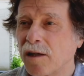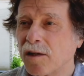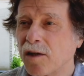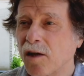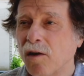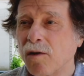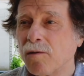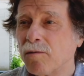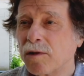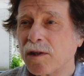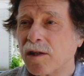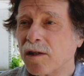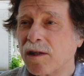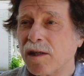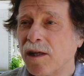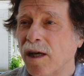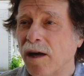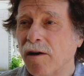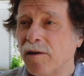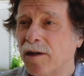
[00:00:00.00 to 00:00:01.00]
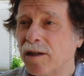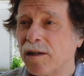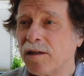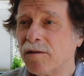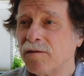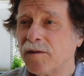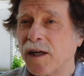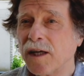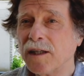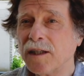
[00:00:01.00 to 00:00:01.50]
So it was just the errands
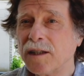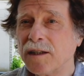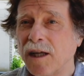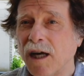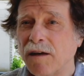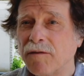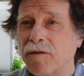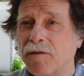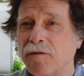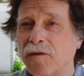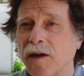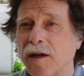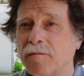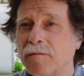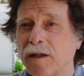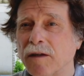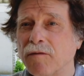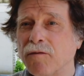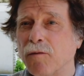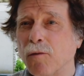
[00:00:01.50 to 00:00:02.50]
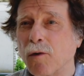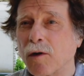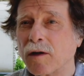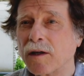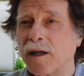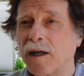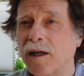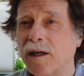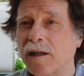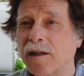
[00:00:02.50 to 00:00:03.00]
of daily life, a family of four
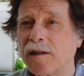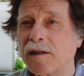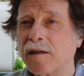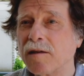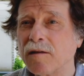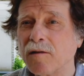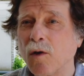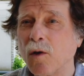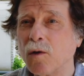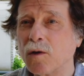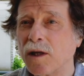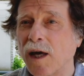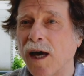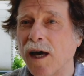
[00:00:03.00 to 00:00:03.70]
kids, an old